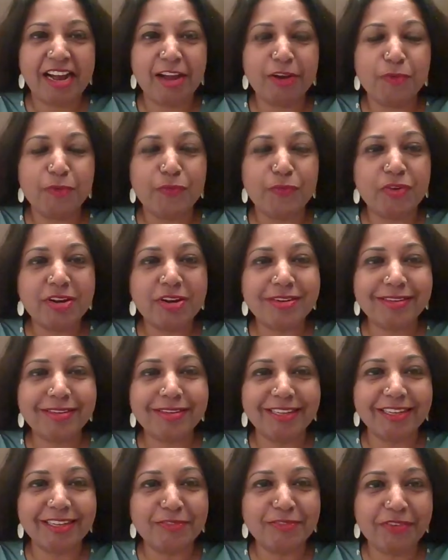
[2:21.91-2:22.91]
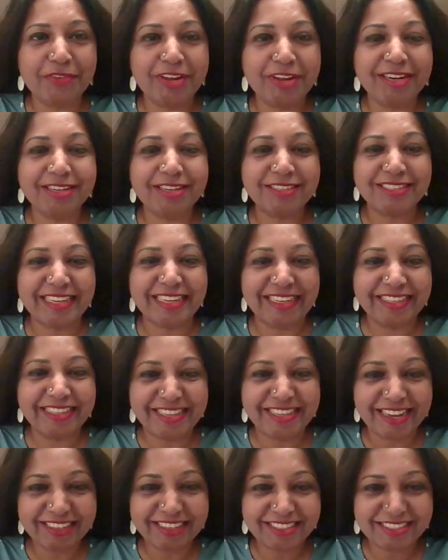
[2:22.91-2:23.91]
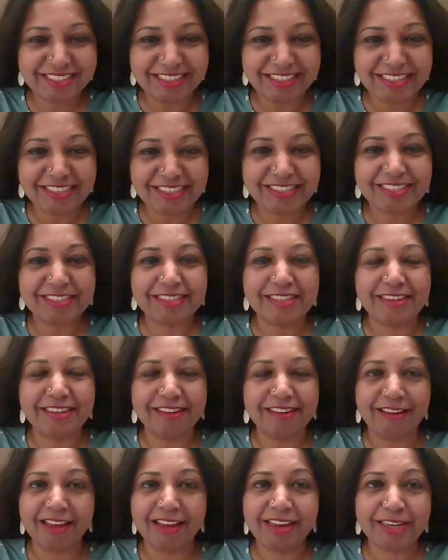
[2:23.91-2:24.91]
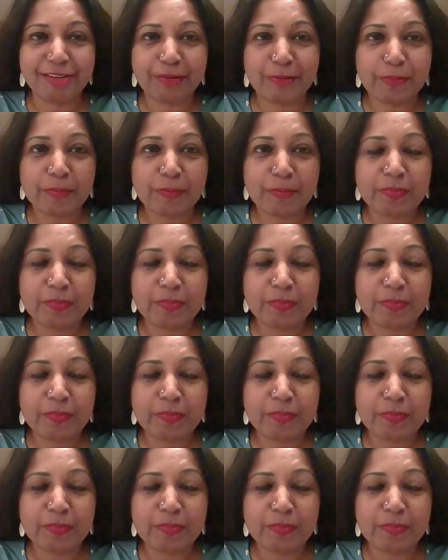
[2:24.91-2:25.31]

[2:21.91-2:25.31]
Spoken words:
I worked in various industries like